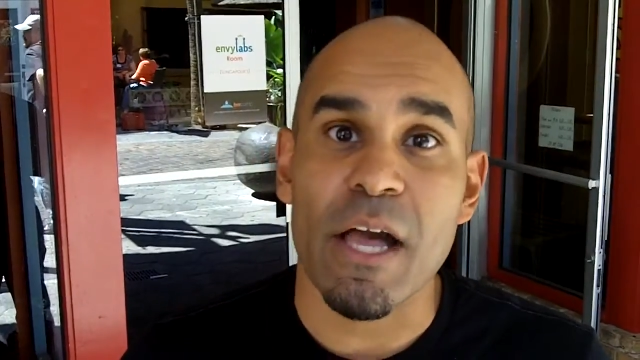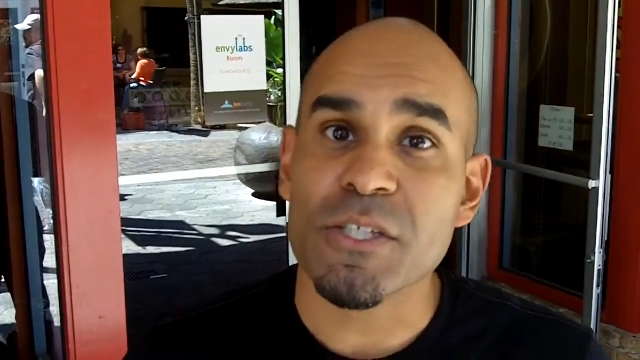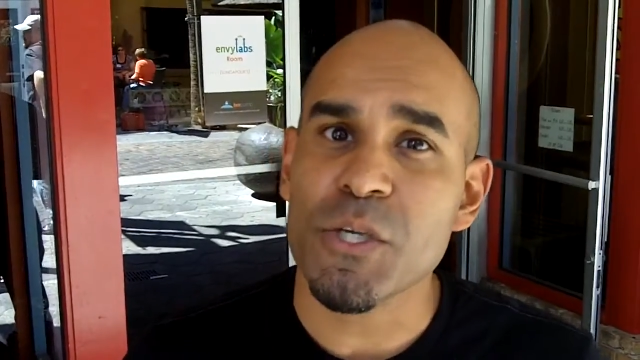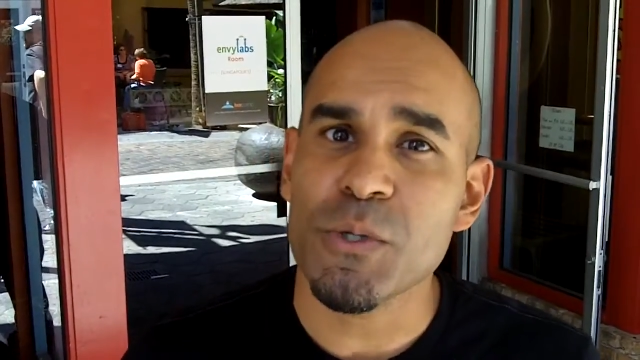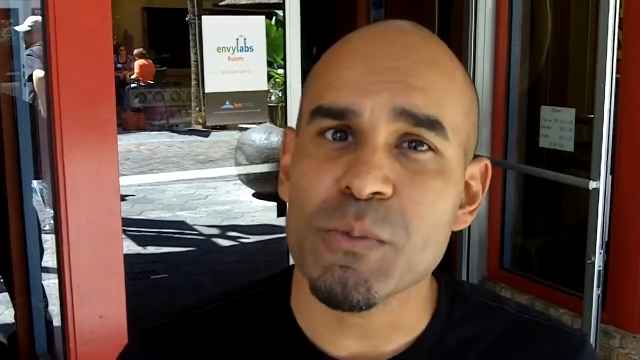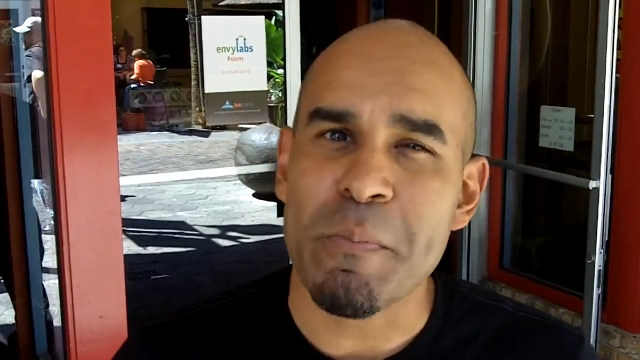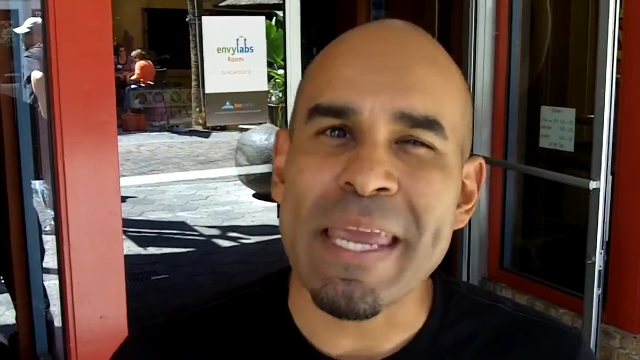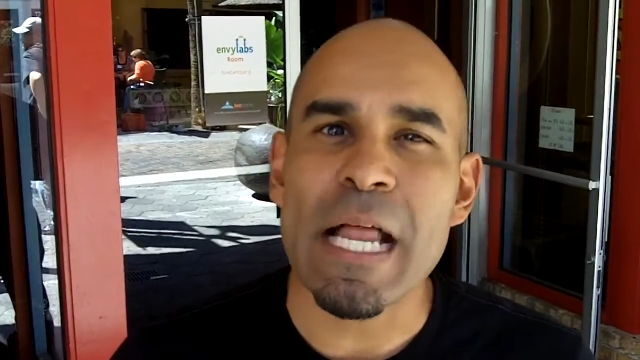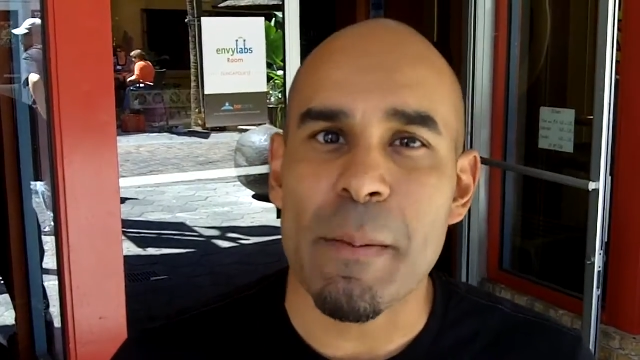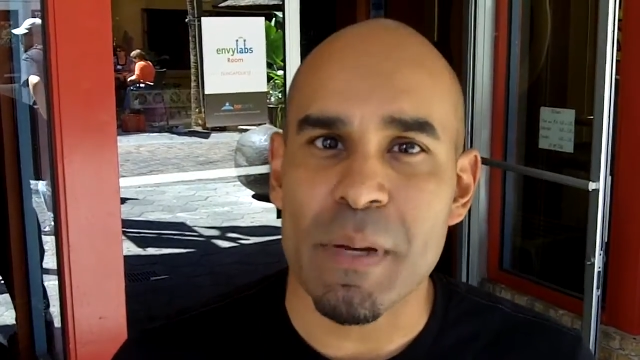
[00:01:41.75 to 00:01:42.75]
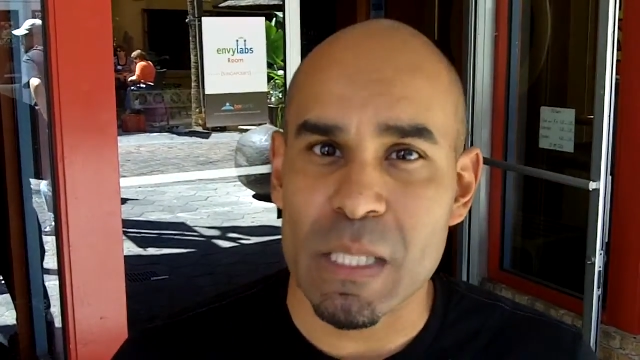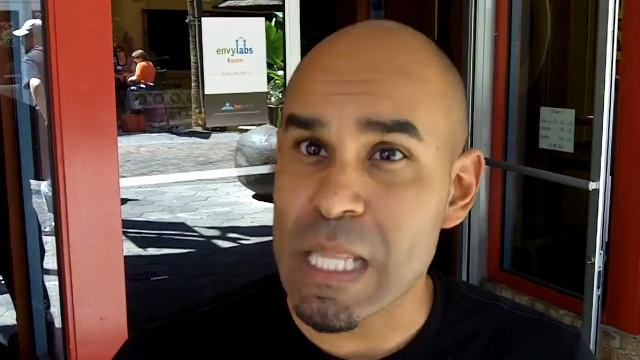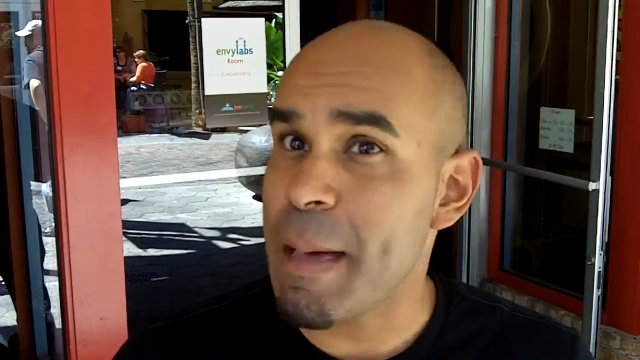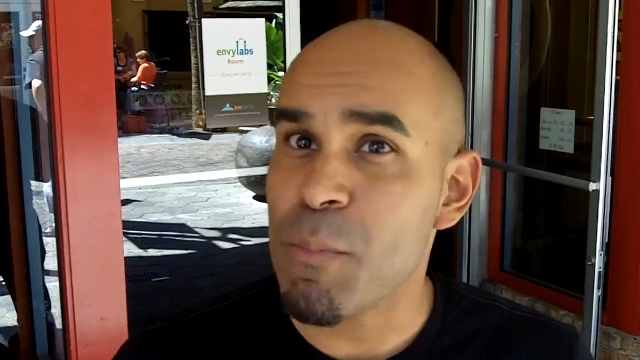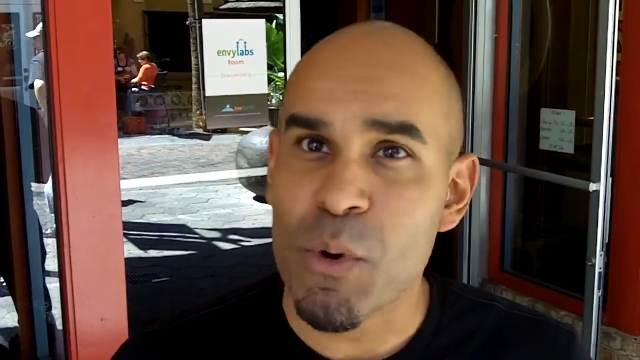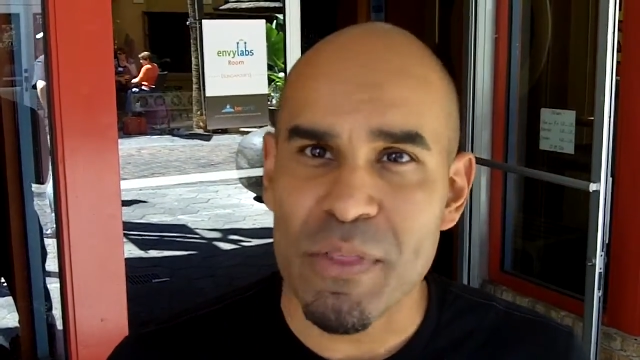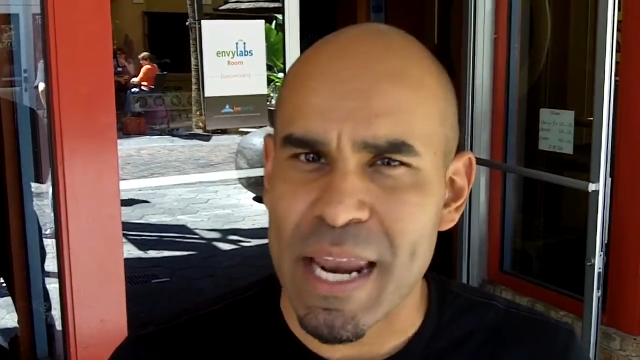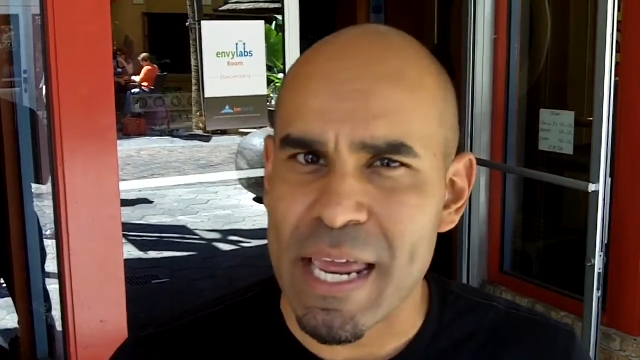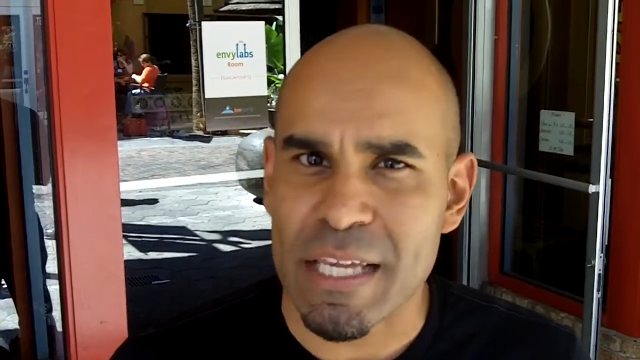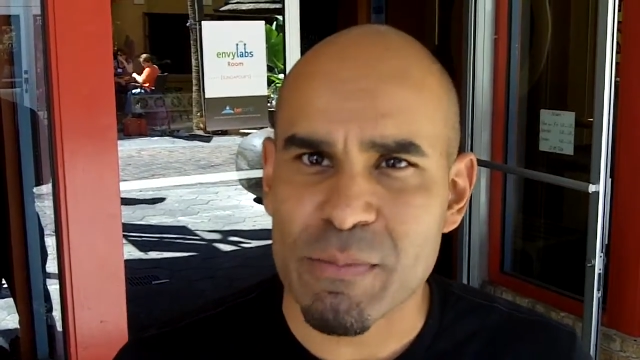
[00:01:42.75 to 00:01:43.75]
They also use Meetup a lot more
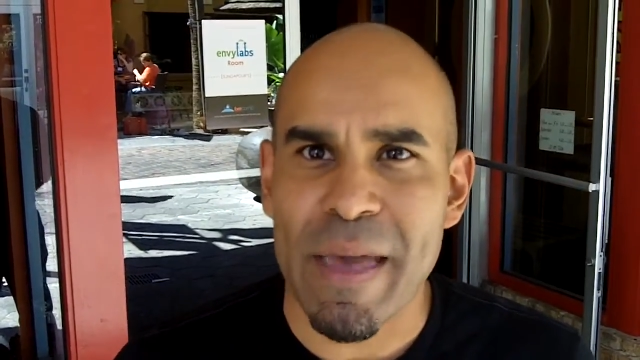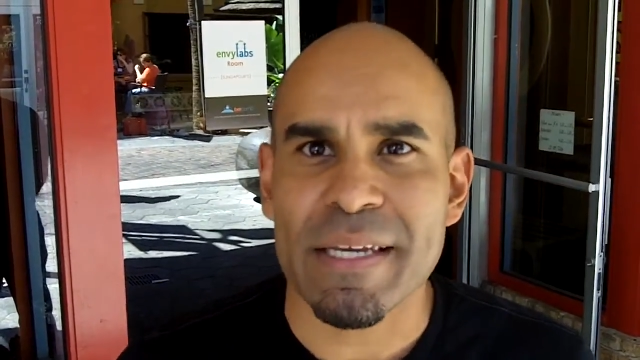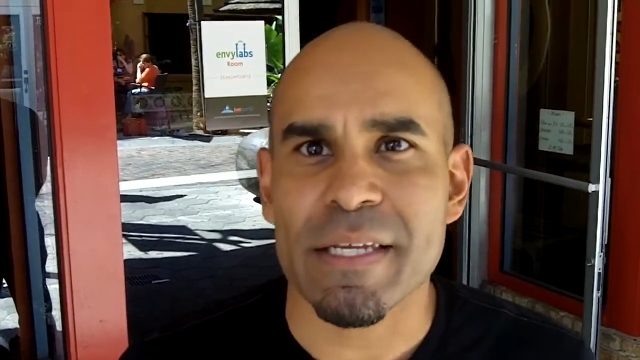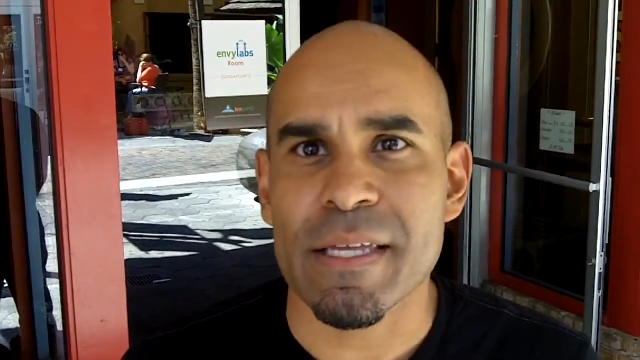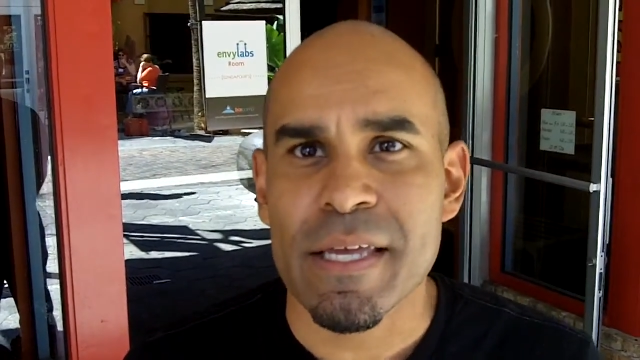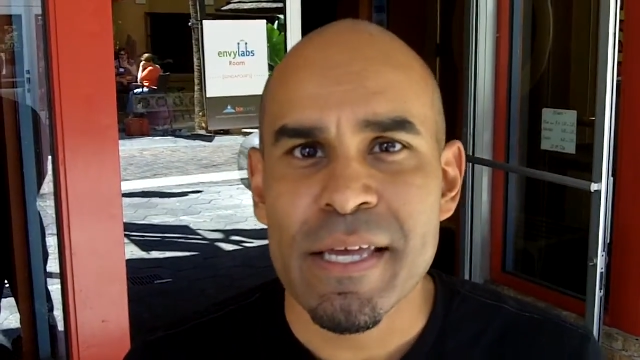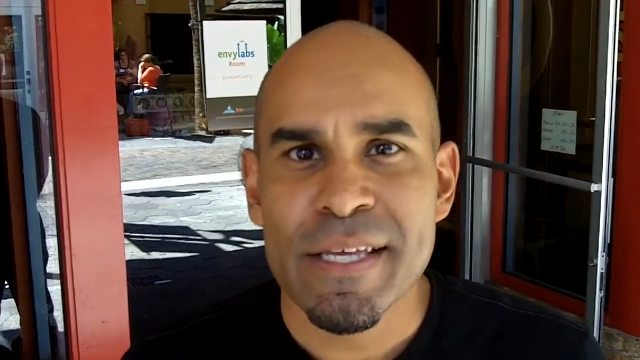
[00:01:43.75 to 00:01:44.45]
than I had expected.